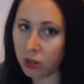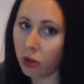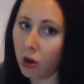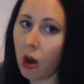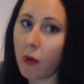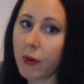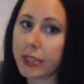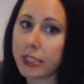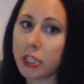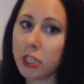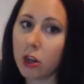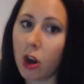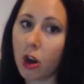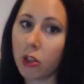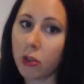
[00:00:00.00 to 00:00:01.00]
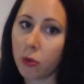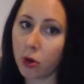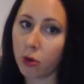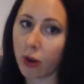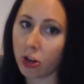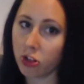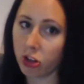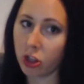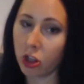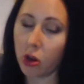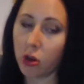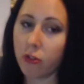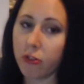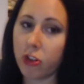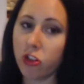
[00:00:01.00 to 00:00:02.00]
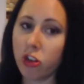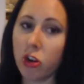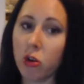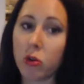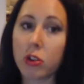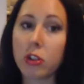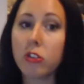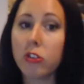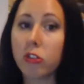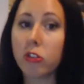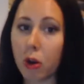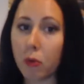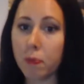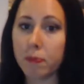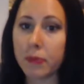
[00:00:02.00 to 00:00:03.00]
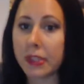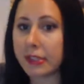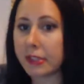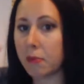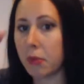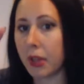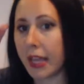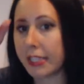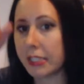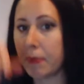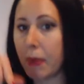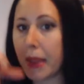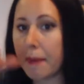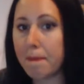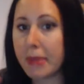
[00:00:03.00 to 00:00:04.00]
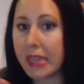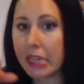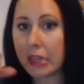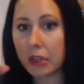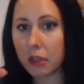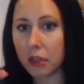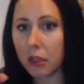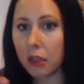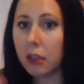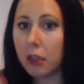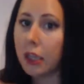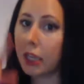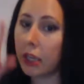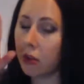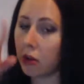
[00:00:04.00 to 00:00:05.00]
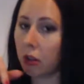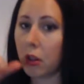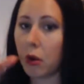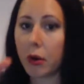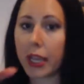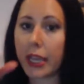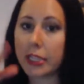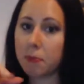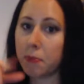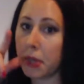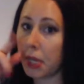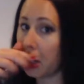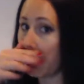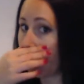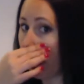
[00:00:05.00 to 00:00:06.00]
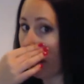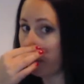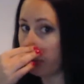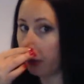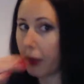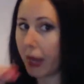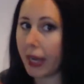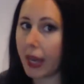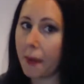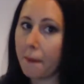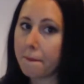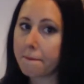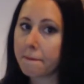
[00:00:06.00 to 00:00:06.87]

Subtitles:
You'll always see it called the regression coefficient or the slope that's symbolized by B, either a lowercase b or a capital beta.